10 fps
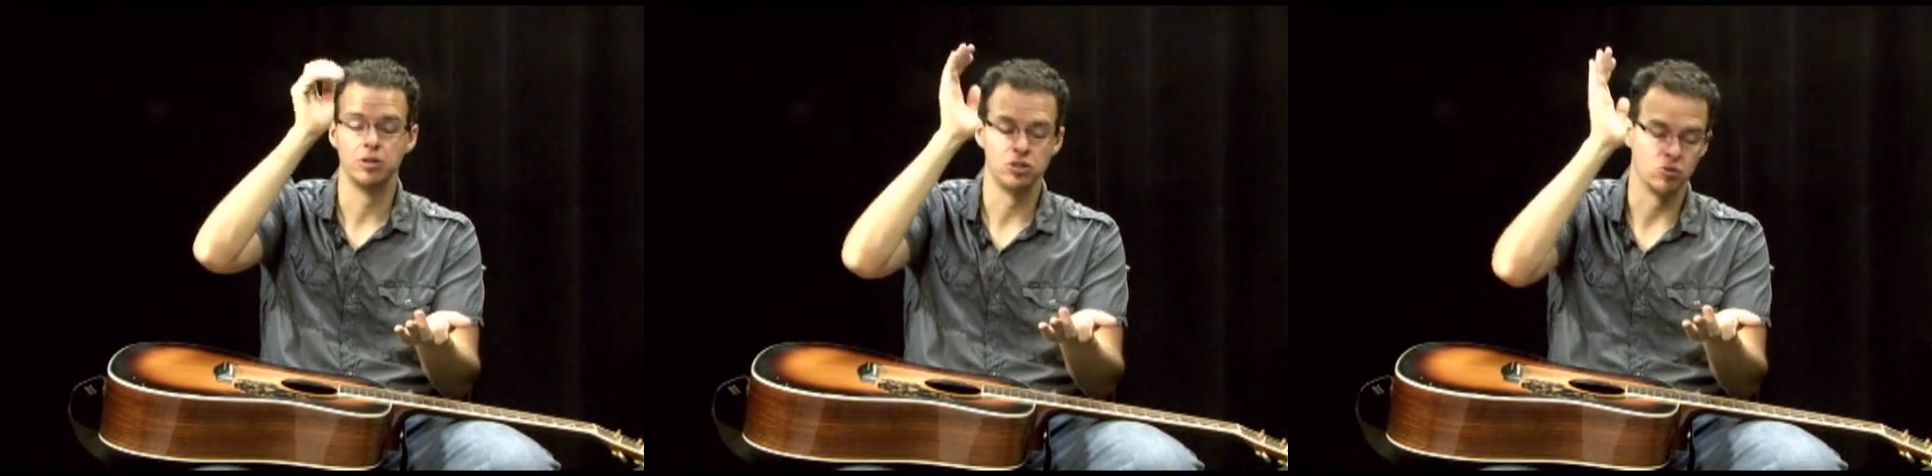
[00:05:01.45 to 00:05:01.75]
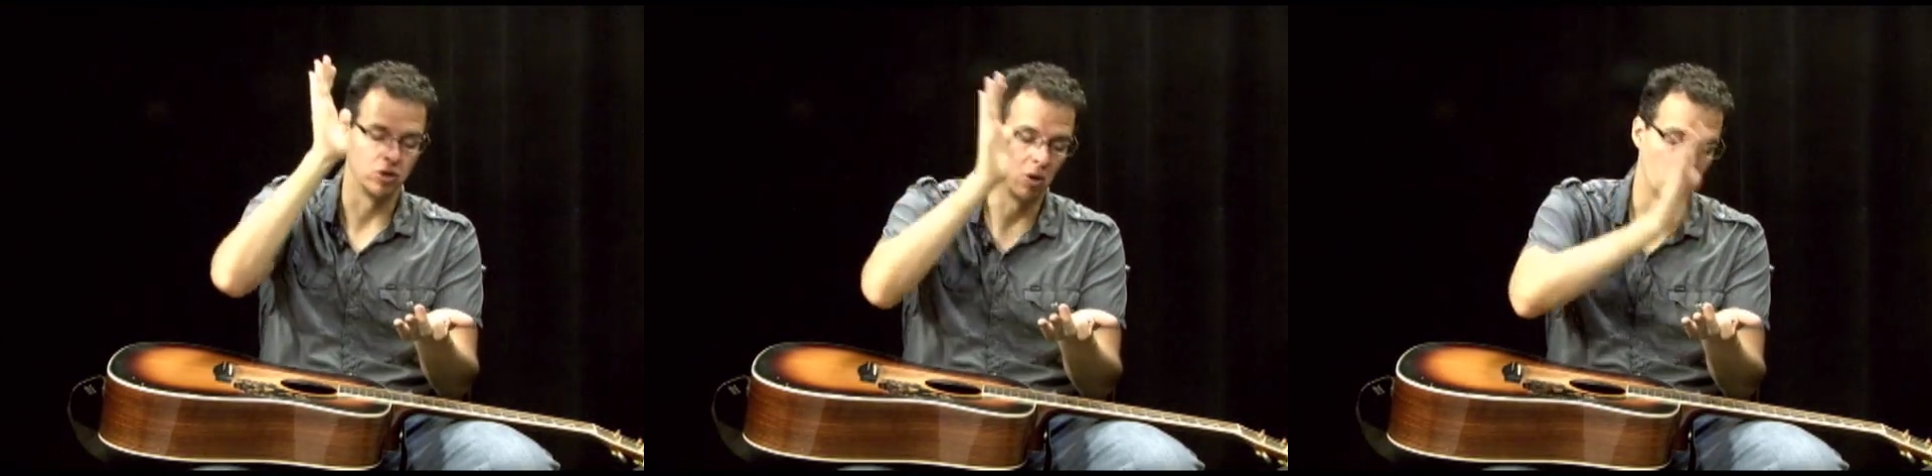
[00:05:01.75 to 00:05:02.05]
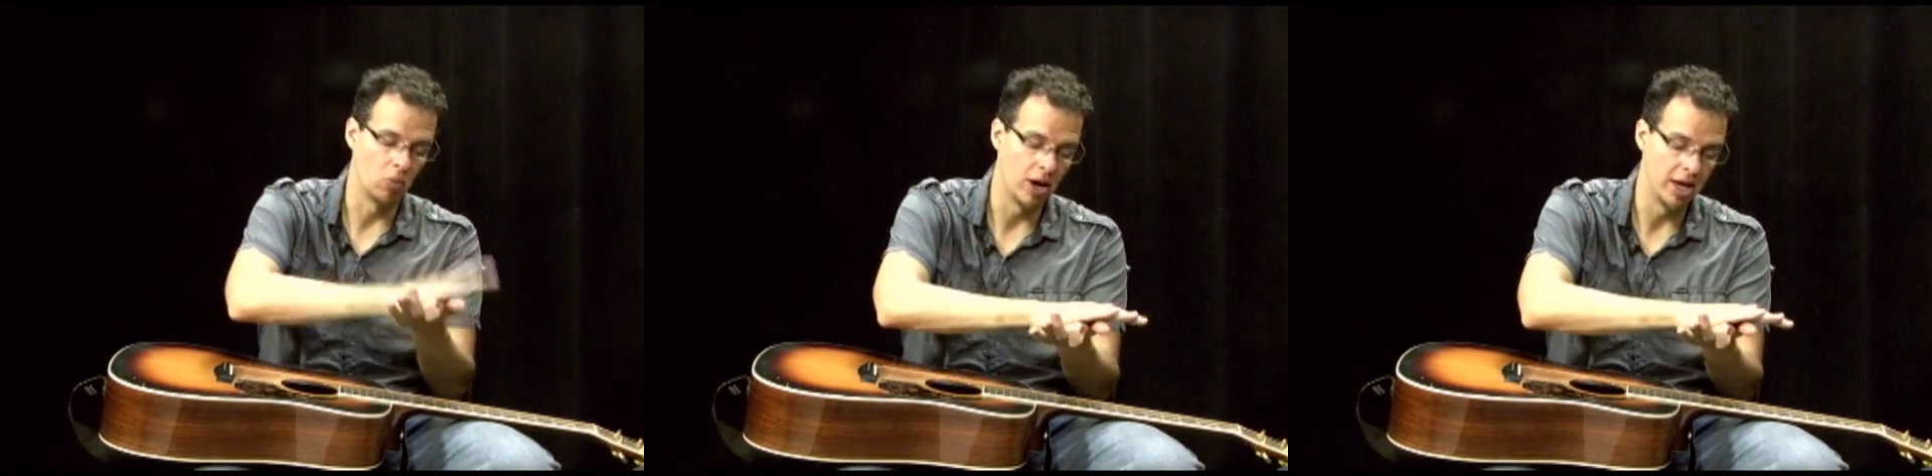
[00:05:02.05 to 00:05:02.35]
So we'll
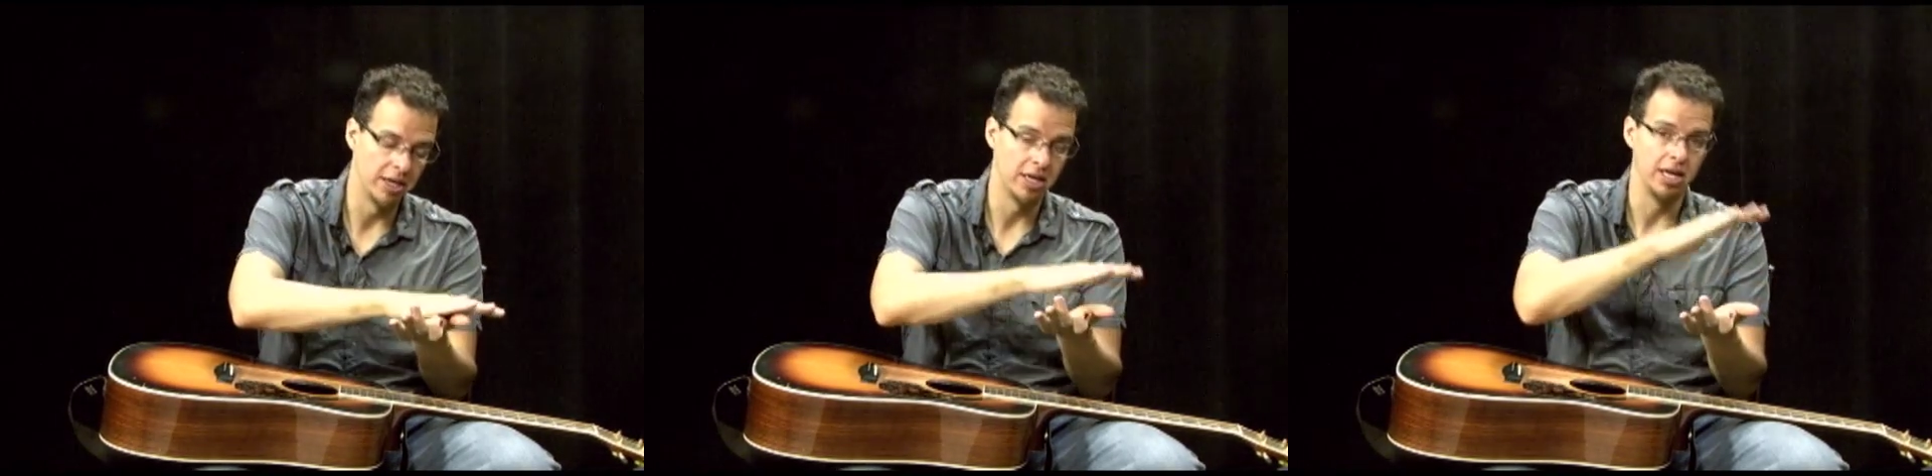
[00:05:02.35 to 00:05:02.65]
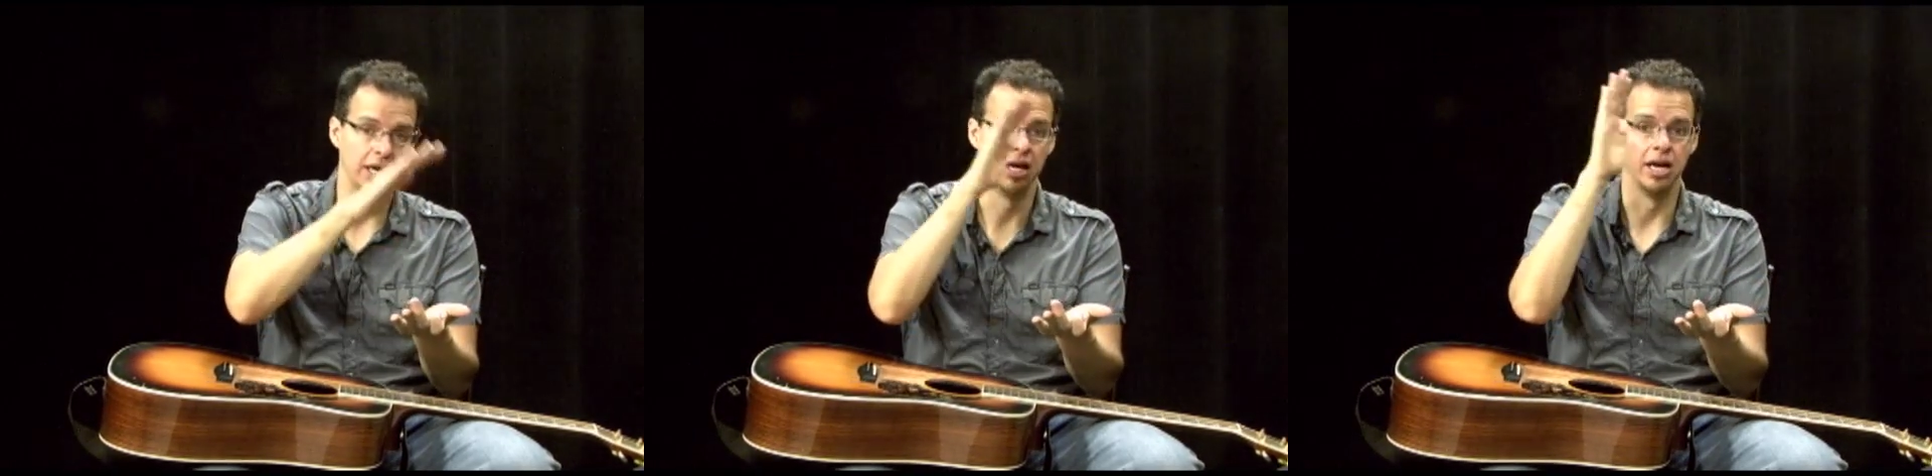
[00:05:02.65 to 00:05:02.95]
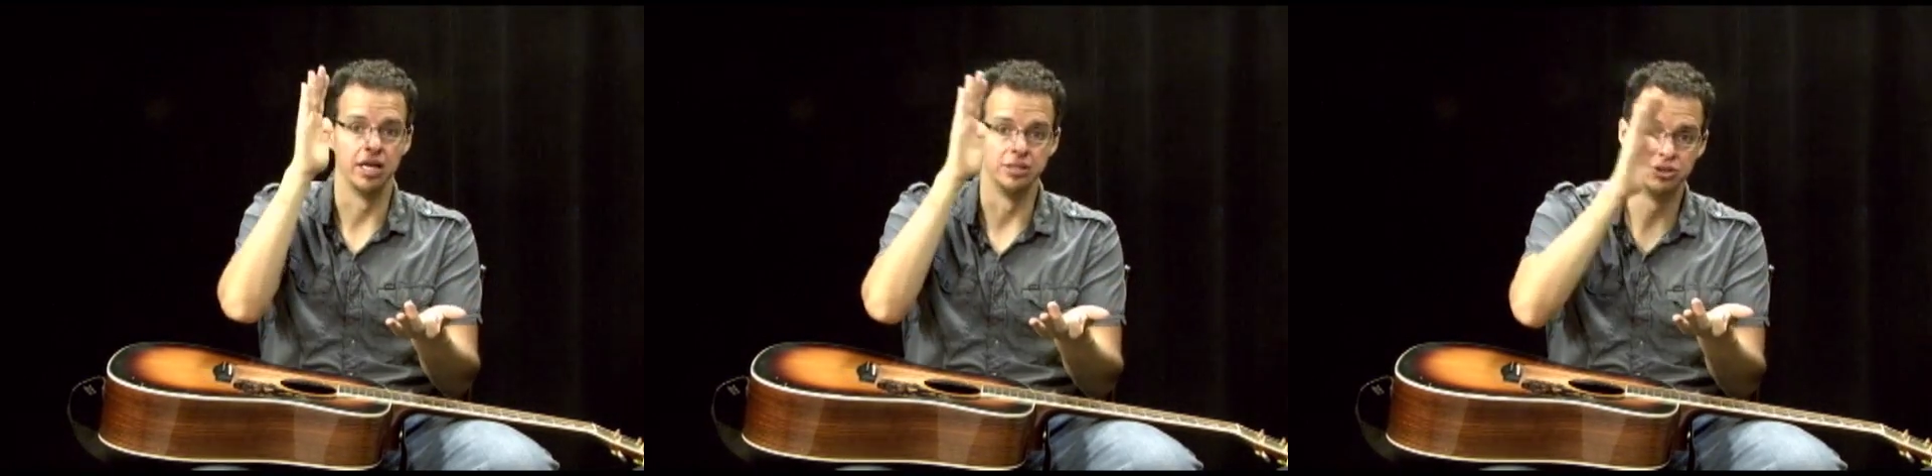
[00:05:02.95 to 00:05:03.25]
go 1
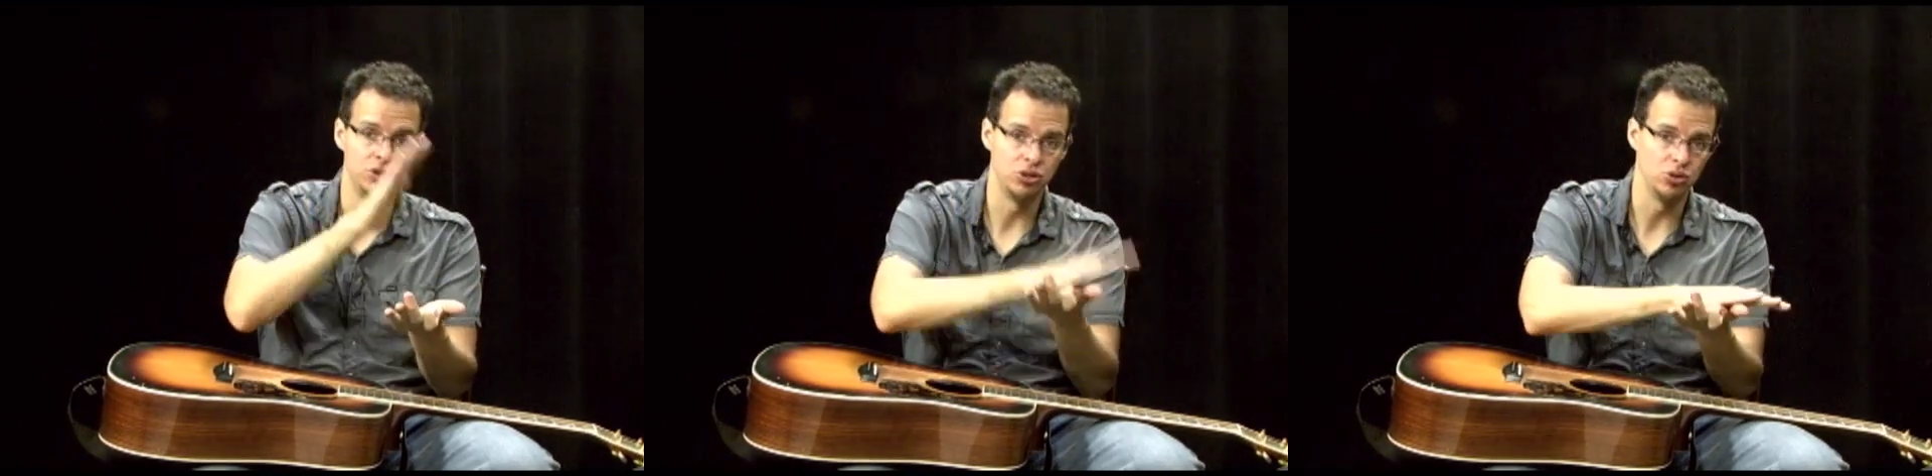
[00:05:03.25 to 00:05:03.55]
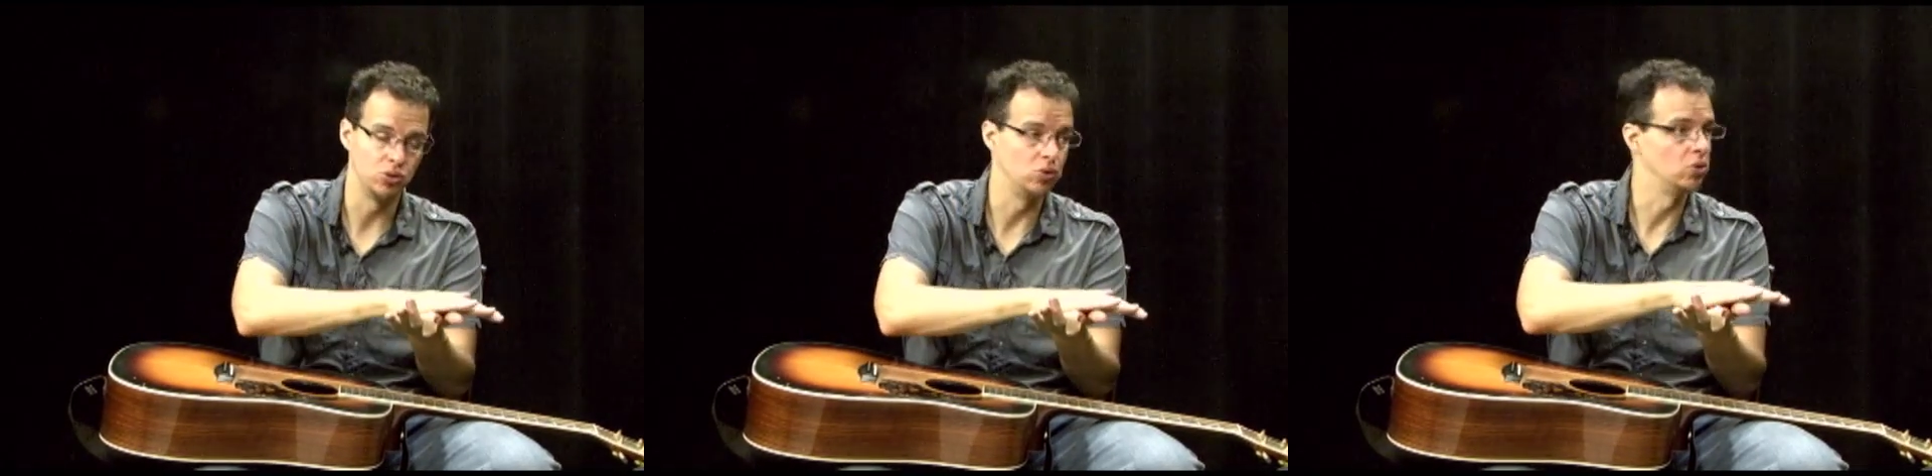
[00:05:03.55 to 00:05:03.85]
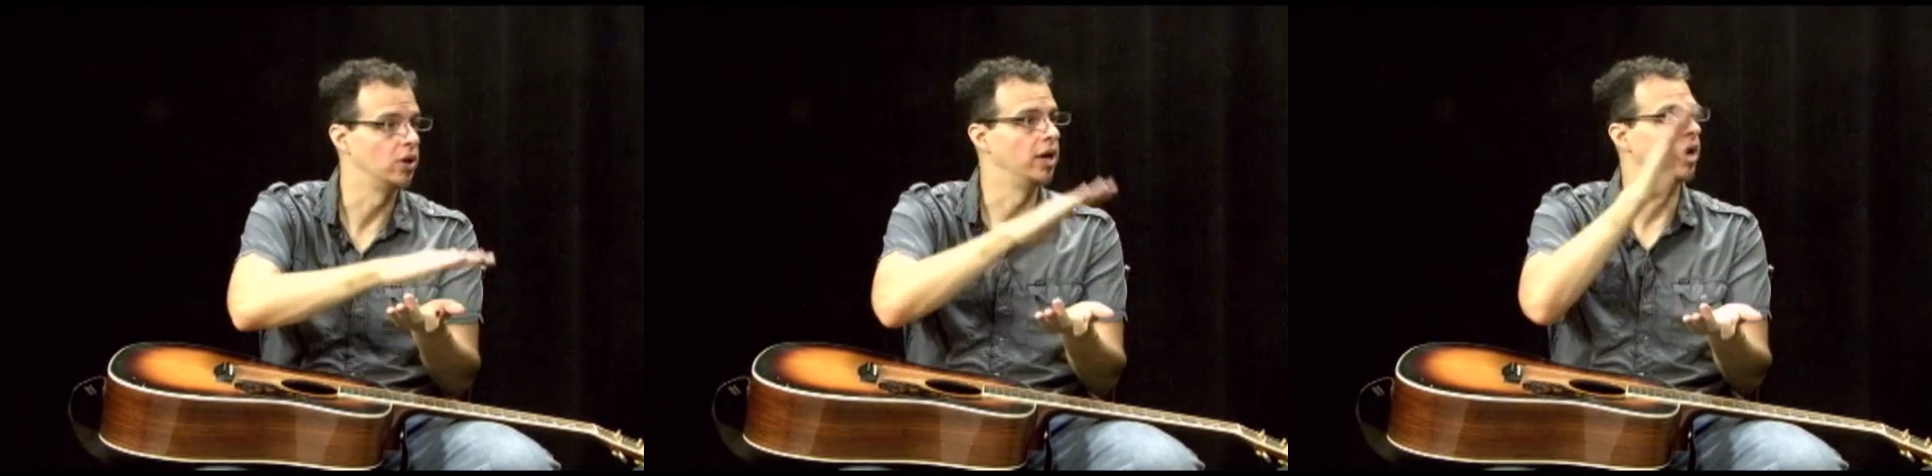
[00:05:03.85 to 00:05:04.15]
and 2